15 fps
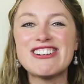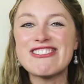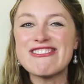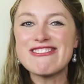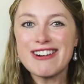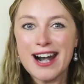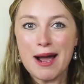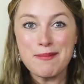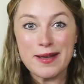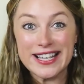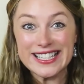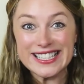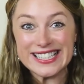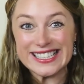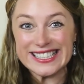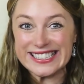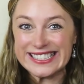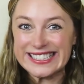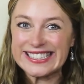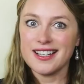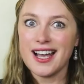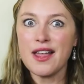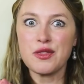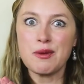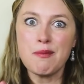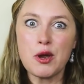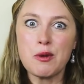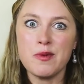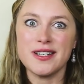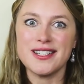Rabbit. At the
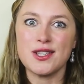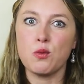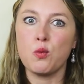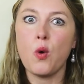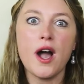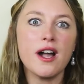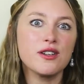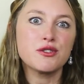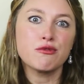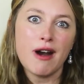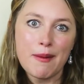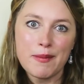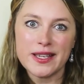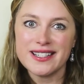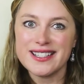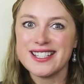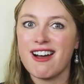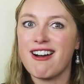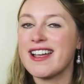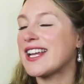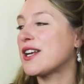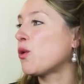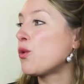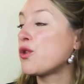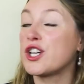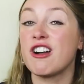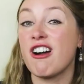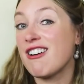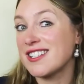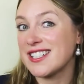moment, the wild rabbits are in all the
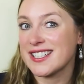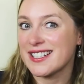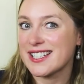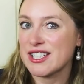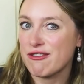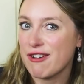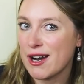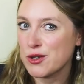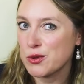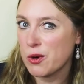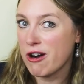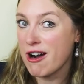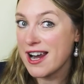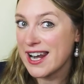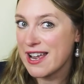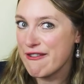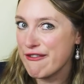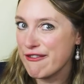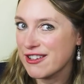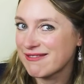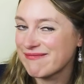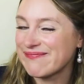gardens around where I live.